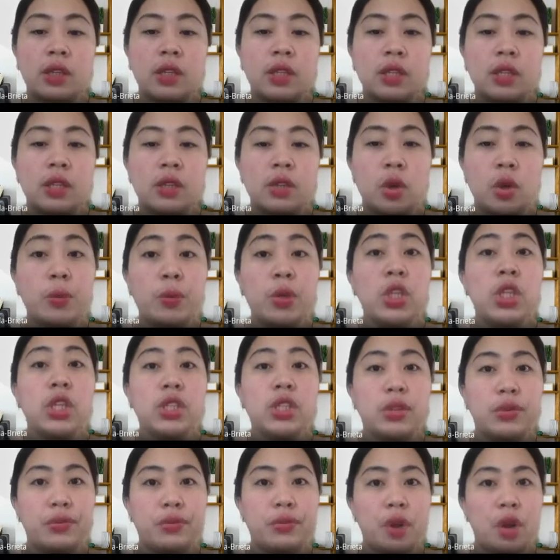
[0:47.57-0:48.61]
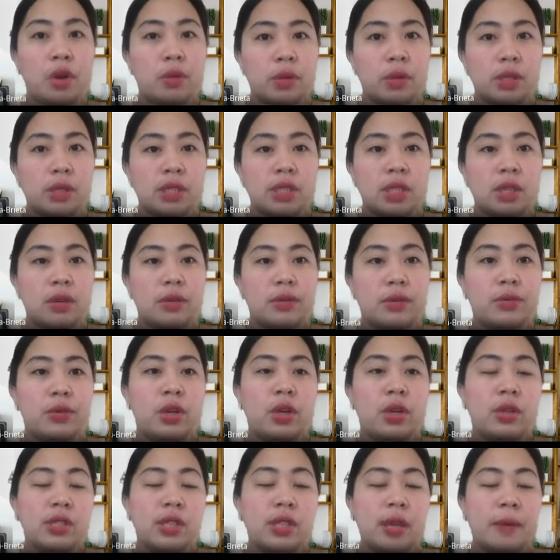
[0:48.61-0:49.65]
community pharmacy, for
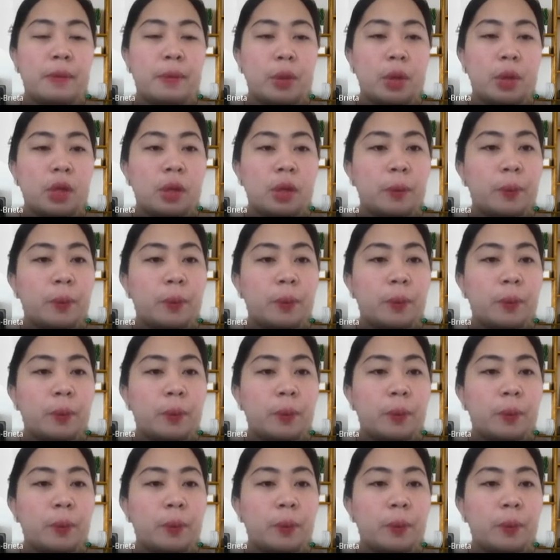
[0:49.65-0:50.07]
example.